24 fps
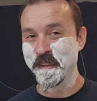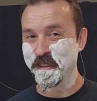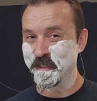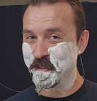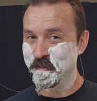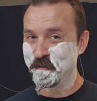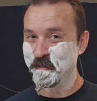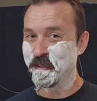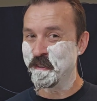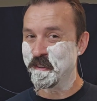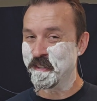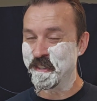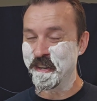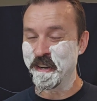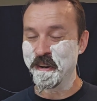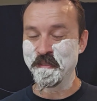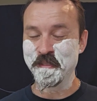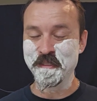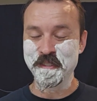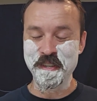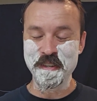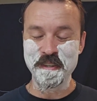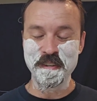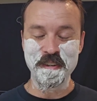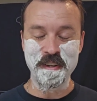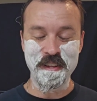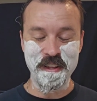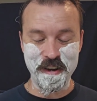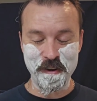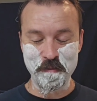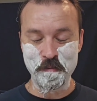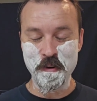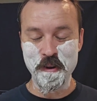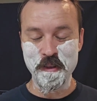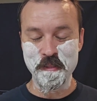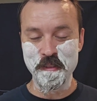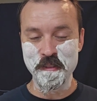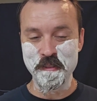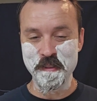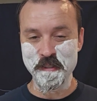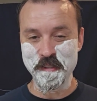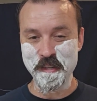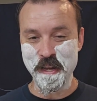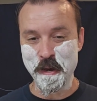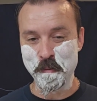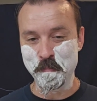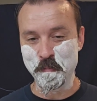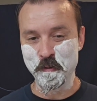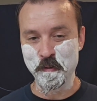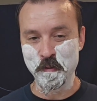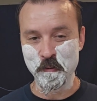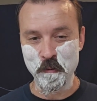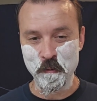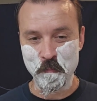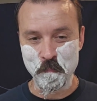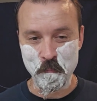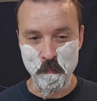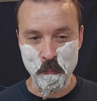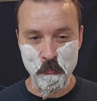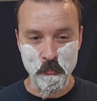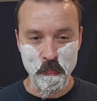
This is the first time this, that I read that this happened to him.